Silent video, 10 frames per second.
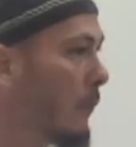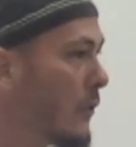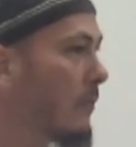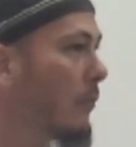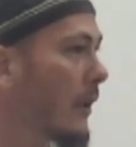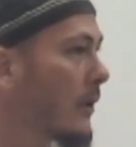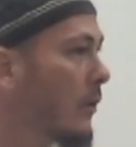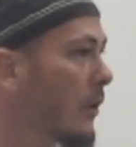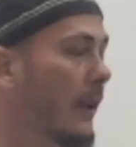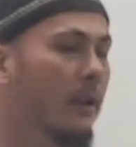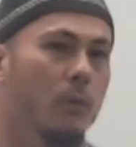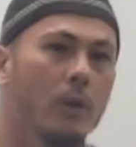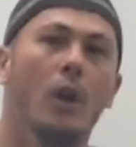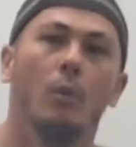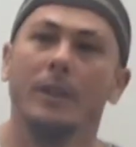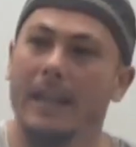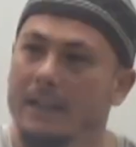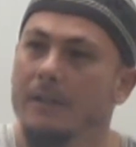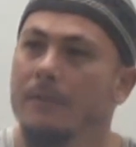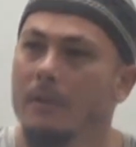our Muslim brothers all around the world, we take
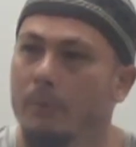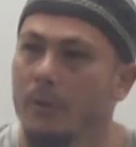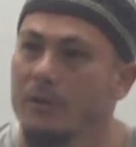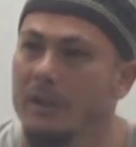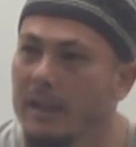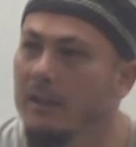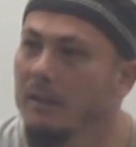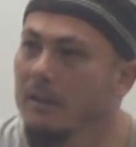a different approach there.